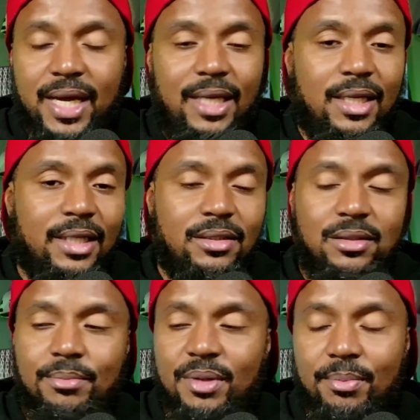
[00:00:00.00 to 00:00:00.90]
I had like
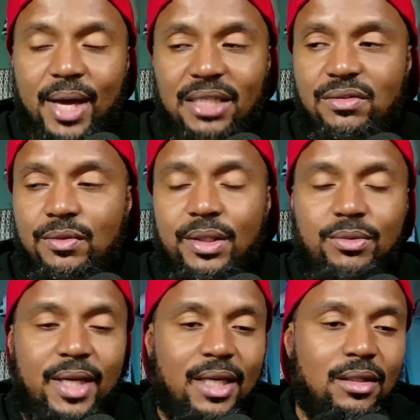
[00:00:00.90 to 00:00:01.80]
the, the past few
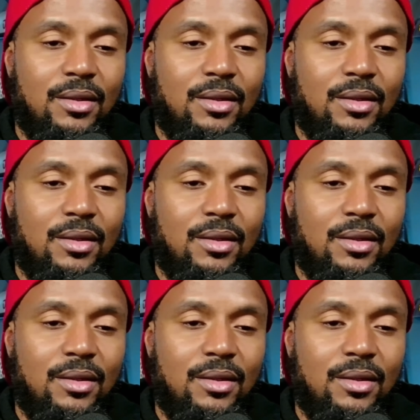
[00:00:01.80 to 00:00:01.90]
weeks, we had